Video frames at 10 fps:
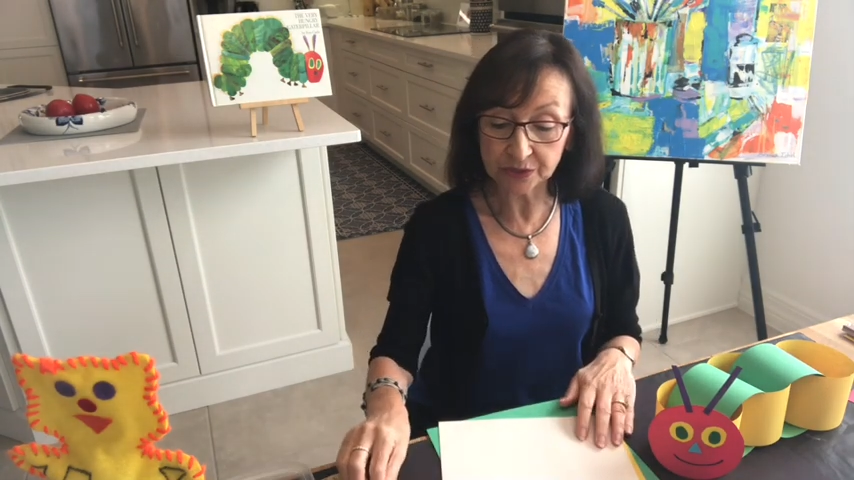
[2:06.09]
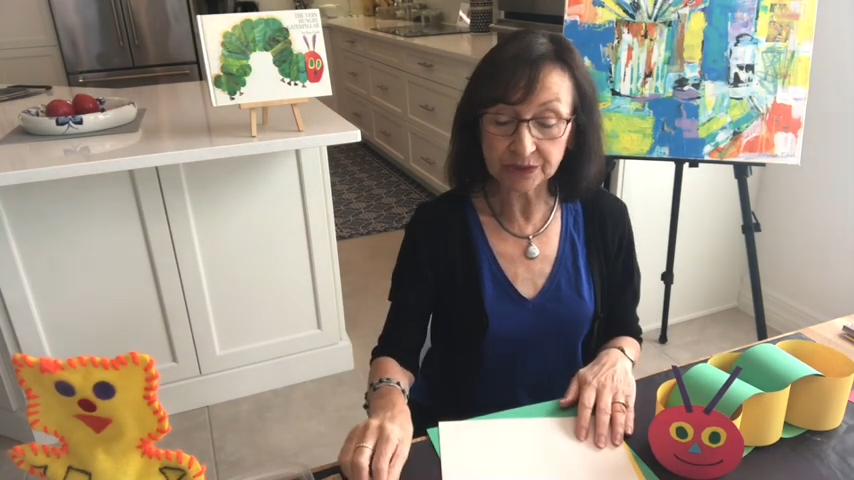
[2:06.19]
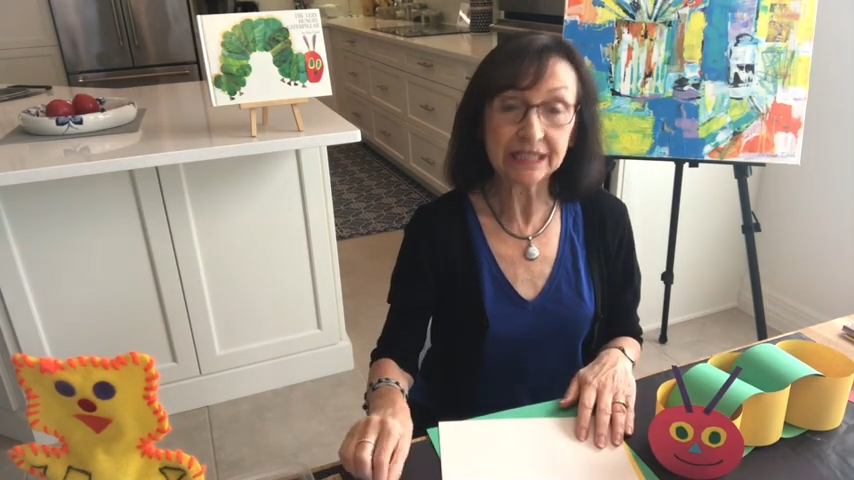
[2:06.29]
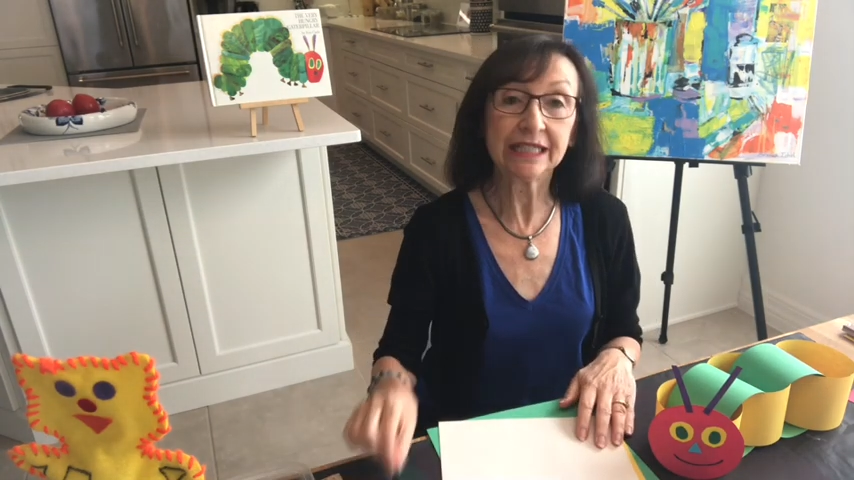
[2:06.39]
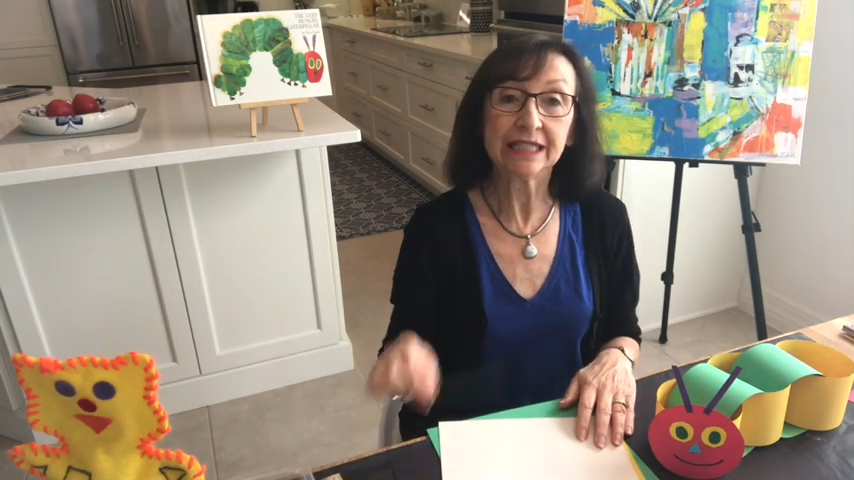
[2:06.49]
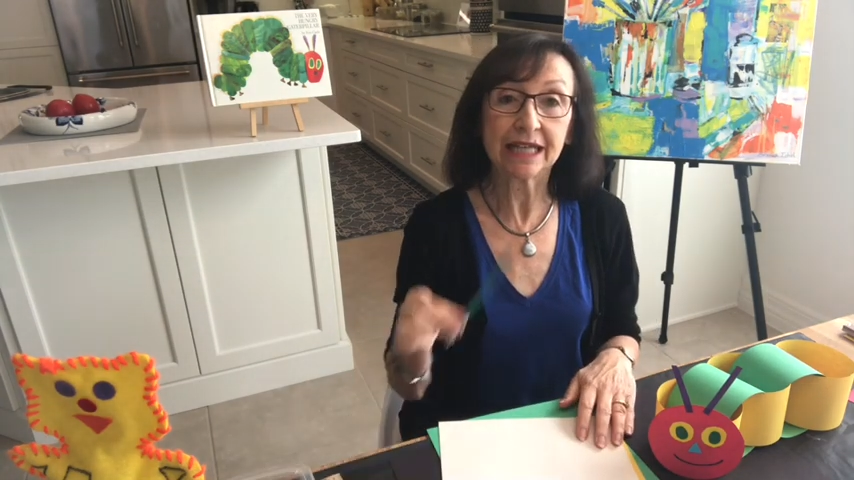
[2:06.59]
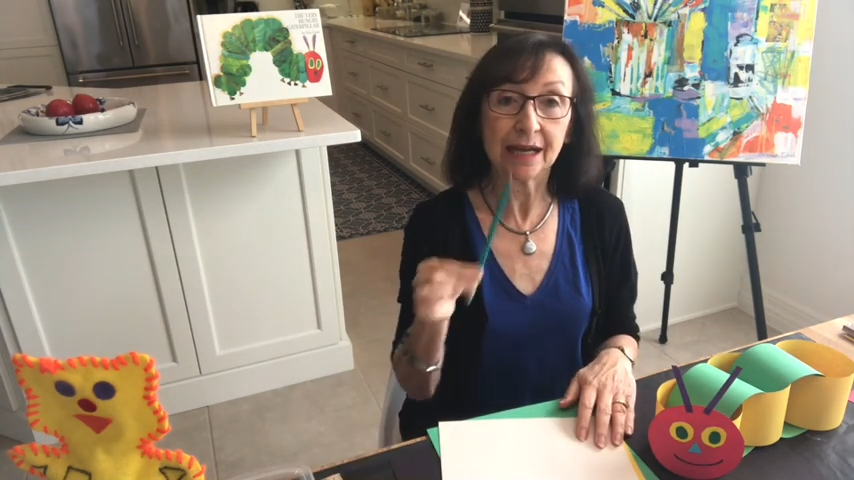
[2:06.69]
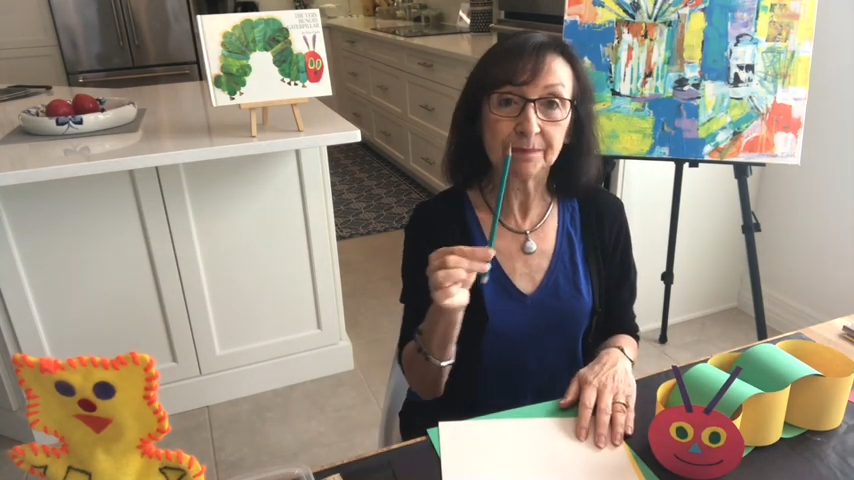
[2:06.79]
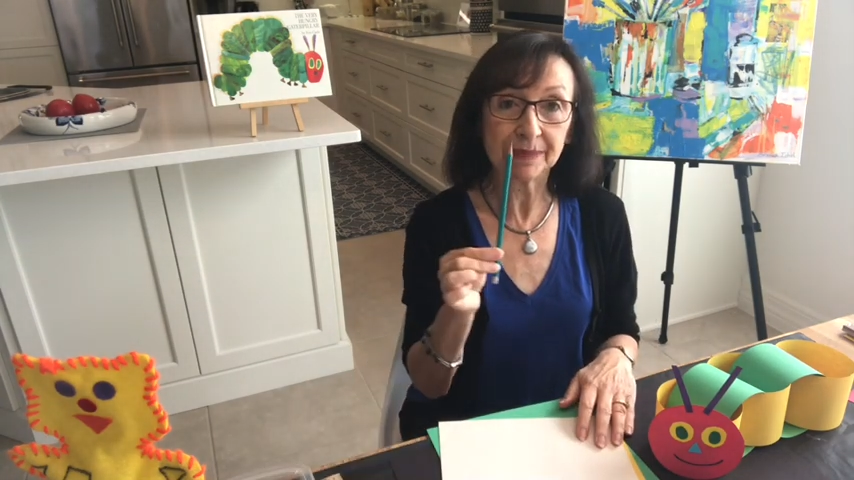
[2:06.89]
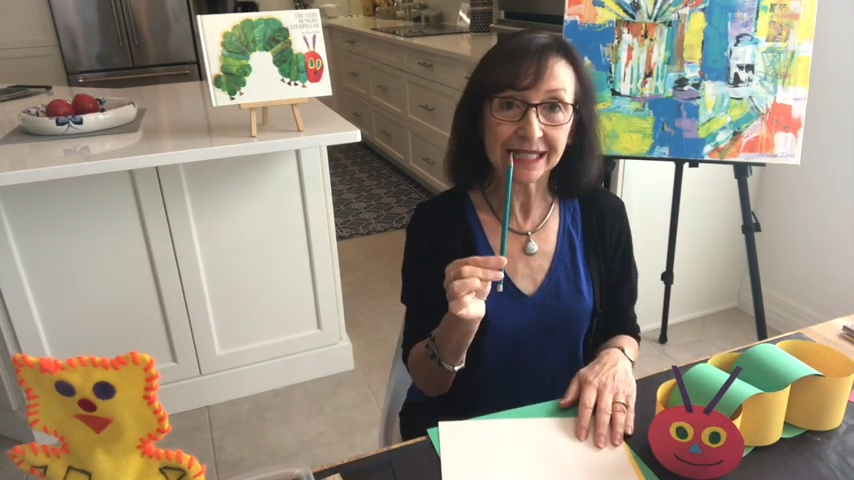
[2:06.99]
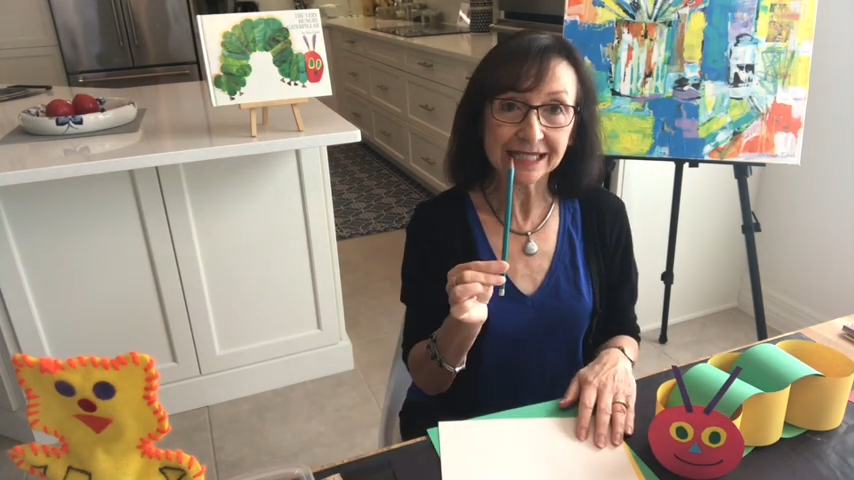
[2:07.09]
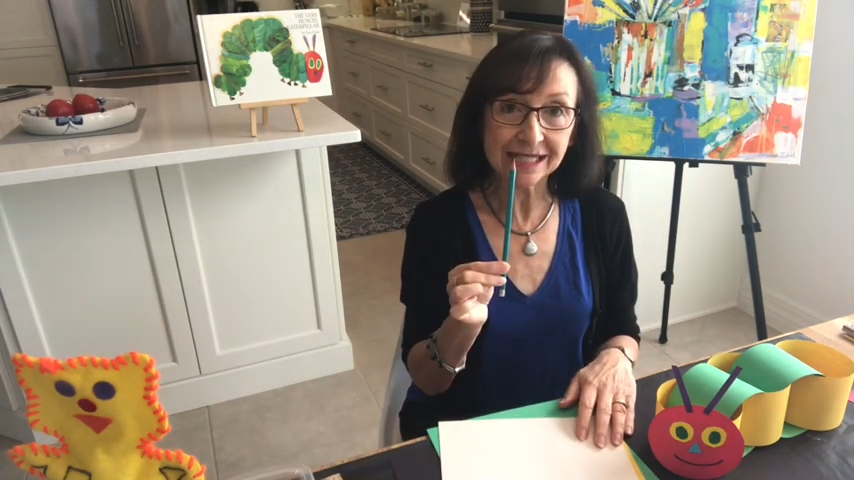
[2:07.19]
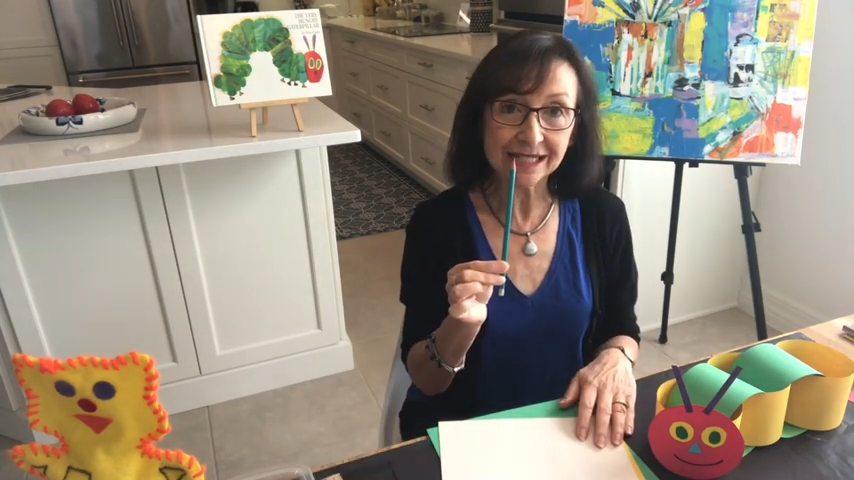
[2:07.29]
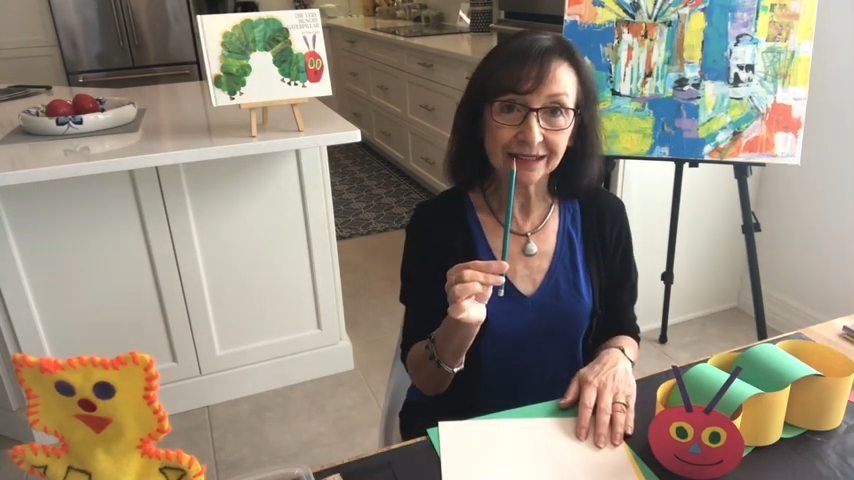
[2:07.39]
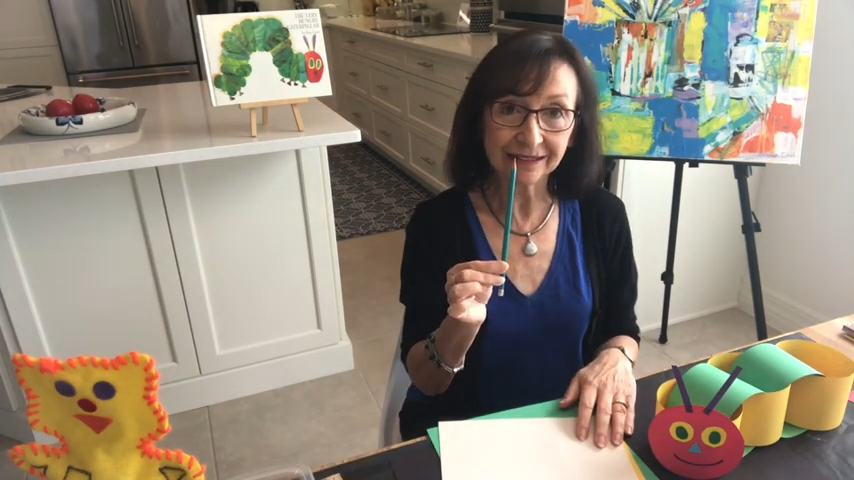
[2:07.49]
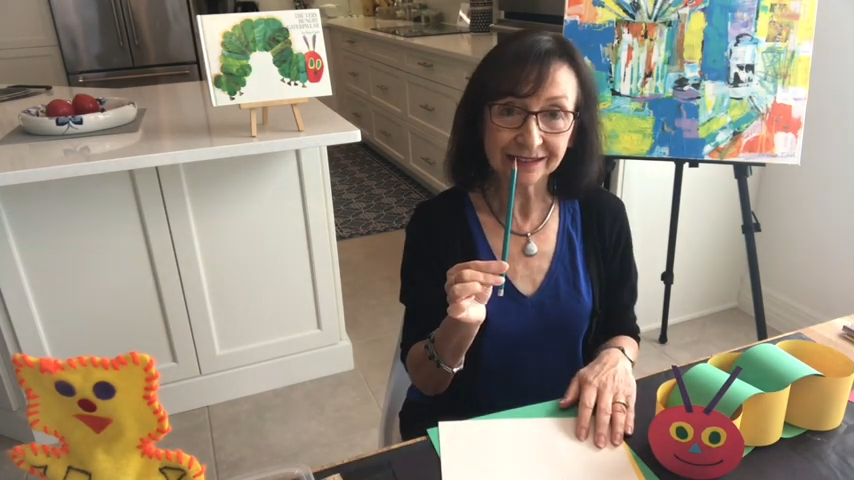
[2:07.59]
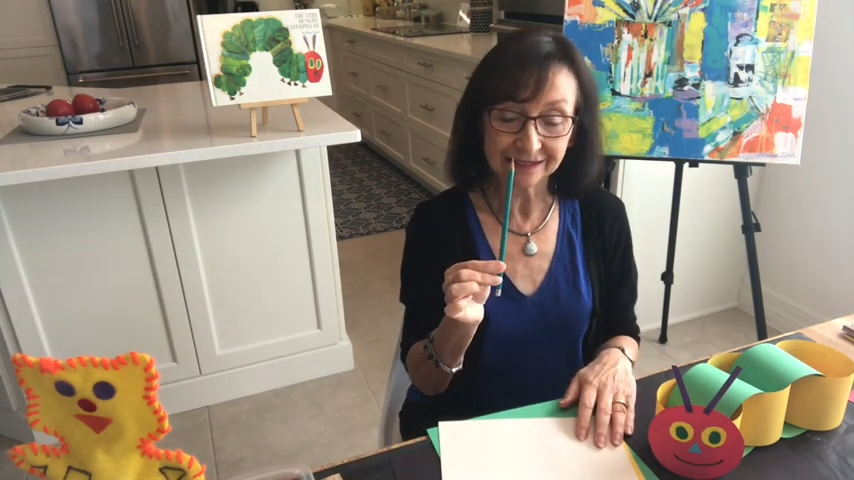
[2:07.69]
need a pencil.